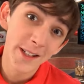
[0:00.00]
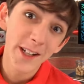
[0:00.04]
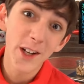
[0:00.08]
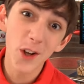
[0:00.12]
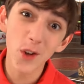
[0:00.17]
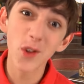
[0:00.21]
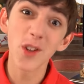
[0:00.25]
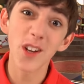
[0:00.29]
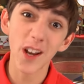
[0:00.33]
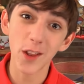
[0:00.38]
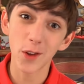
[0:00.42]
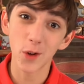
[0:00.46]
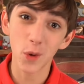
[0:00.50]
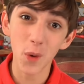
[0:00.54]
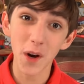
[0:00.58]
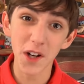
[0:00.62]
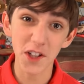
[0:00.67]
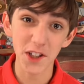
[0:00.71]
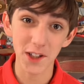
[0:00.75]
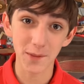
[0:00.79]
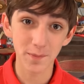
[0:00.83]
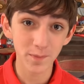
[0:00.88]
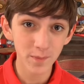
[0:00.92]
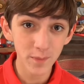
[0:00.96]
Here's another
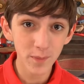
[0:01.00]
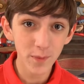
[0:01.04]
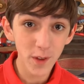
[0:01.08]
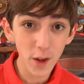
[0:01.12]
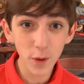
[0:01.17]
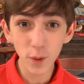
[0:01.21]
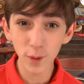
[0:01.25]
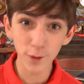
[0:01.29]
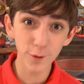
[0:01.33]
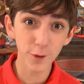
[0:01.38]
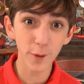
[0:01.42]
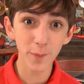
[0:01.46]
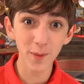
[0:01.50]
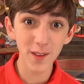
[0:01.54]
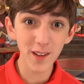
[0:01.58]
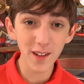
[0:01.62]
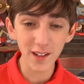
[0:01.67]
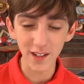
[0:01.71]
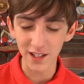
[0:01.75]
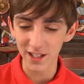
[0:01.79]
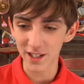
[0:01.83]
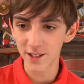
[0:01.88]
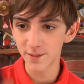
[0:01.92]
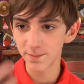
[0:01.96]
question. This one's from
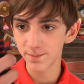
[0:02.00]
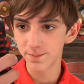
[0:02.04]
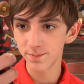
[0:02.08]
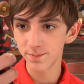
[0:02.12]
Sydney.